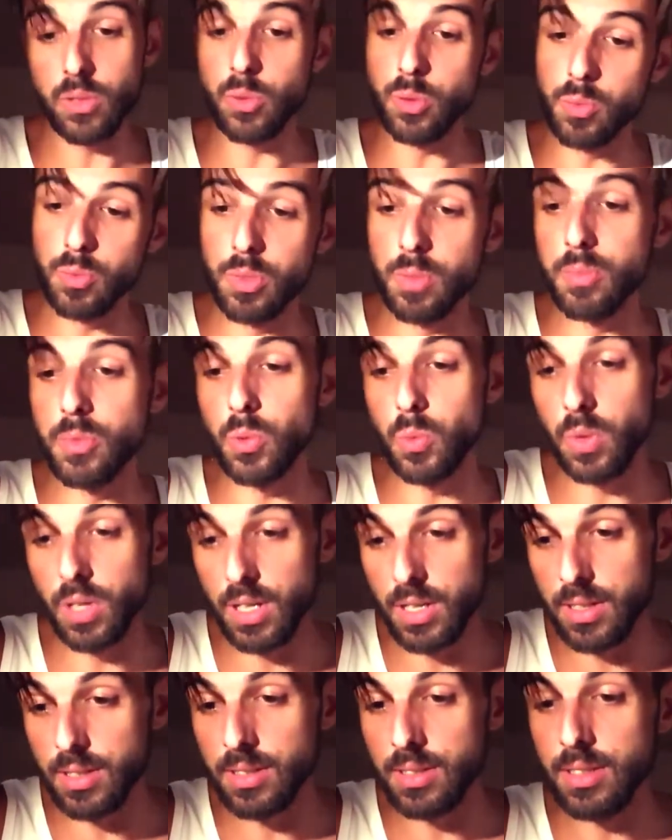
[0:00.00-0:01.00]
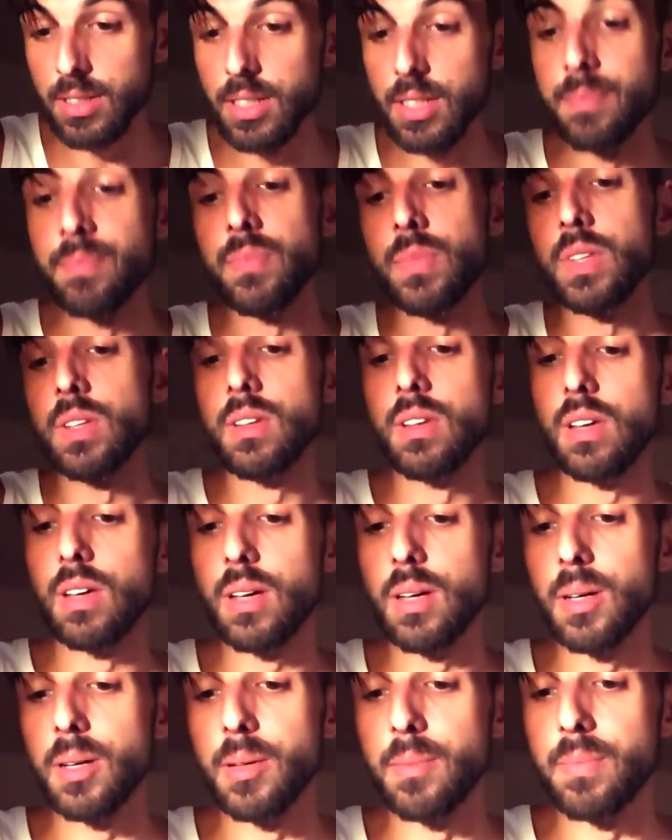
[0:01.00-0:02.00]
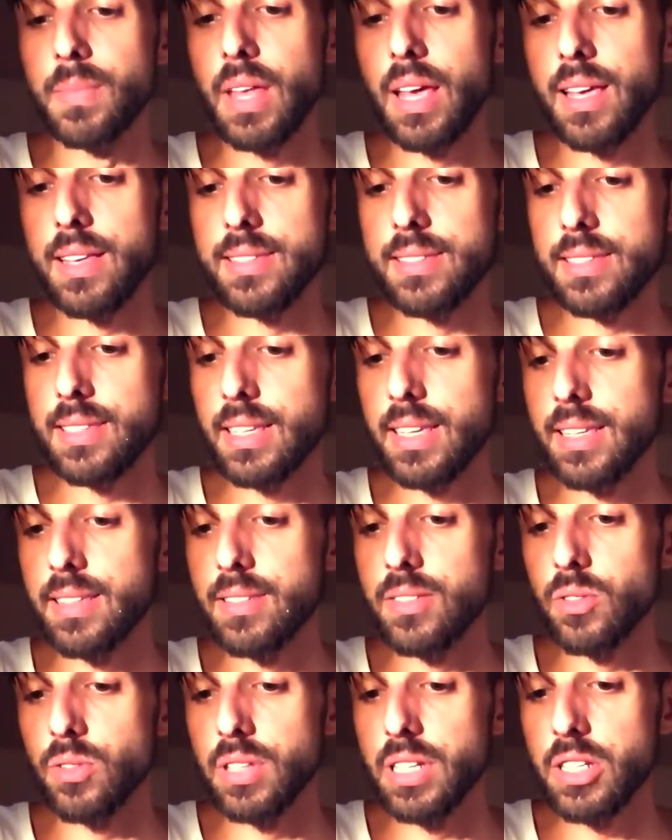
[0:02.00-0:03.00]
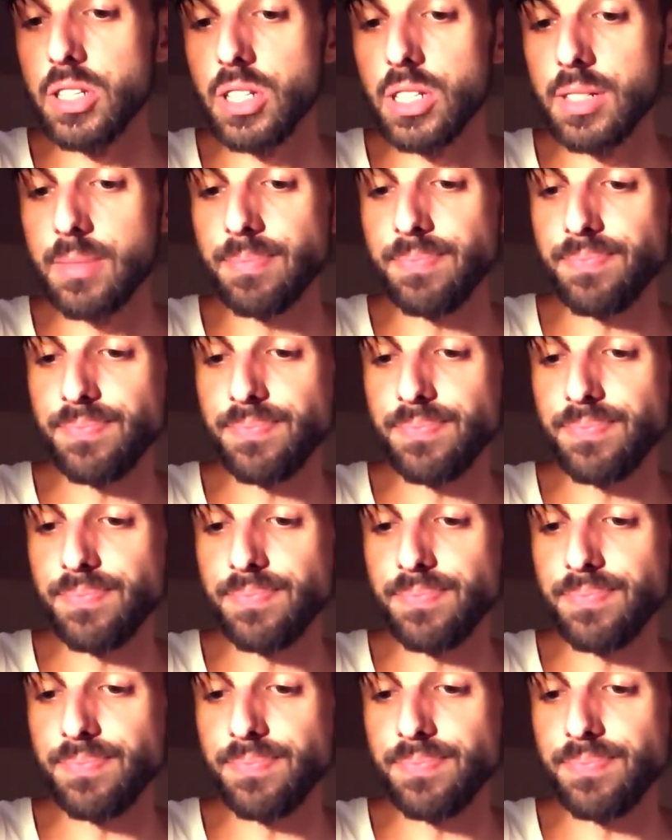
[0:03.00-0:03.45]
group number 1, as is tradition.